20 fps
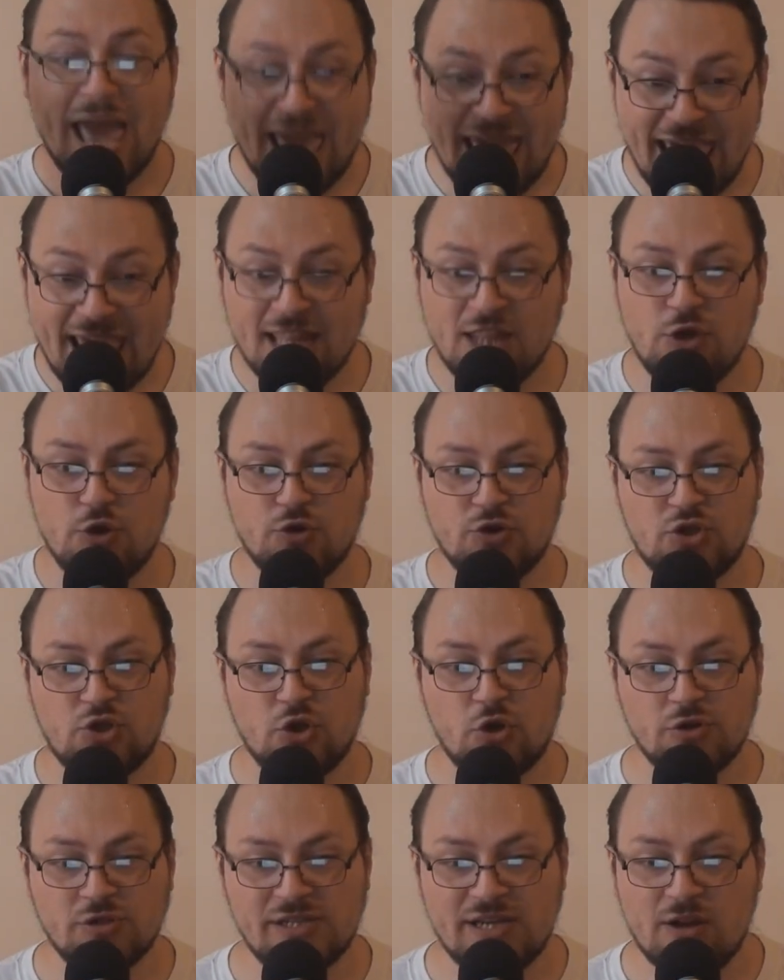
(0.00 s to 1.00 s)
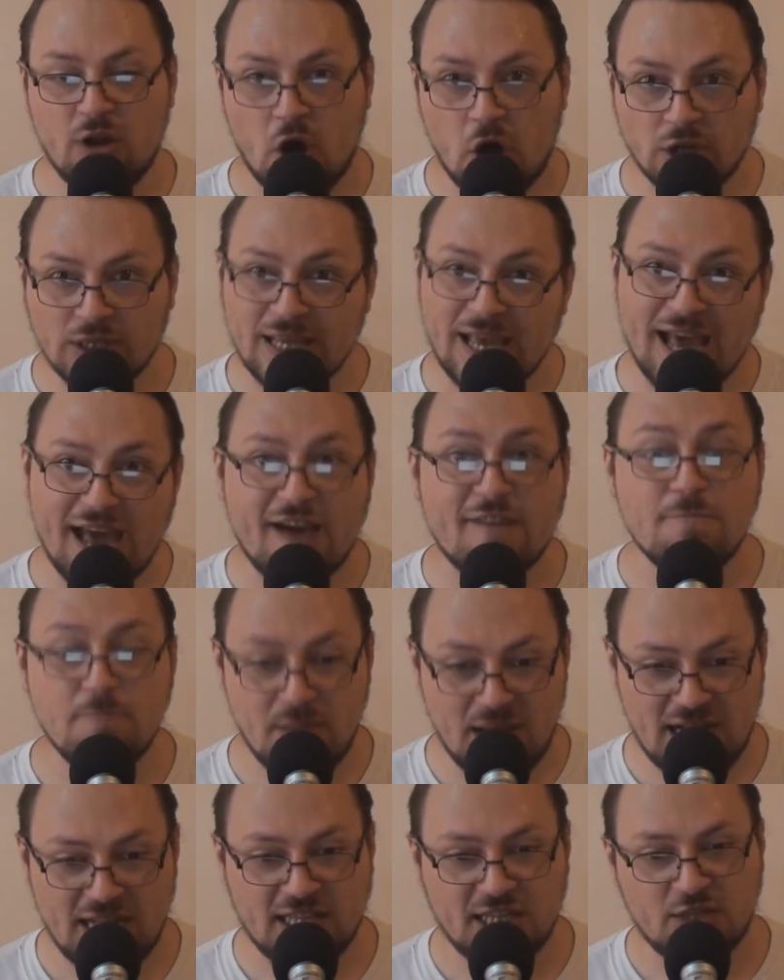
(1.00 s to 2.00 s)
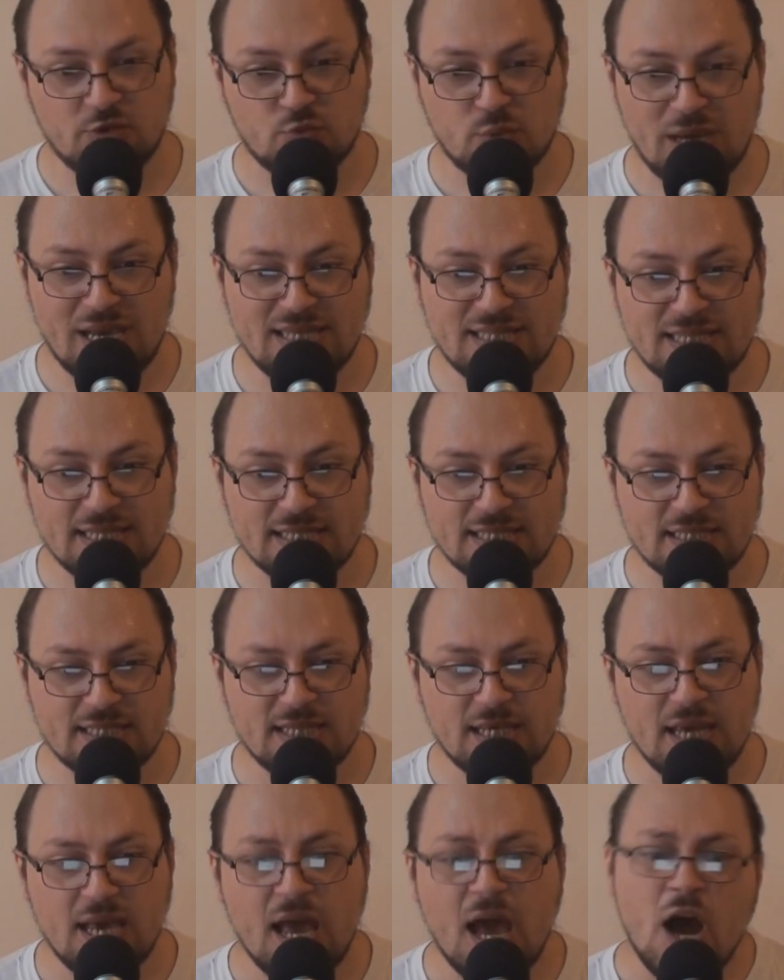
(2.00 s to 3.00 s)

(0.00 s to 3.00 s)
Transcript: and your sorry lot of militant racists.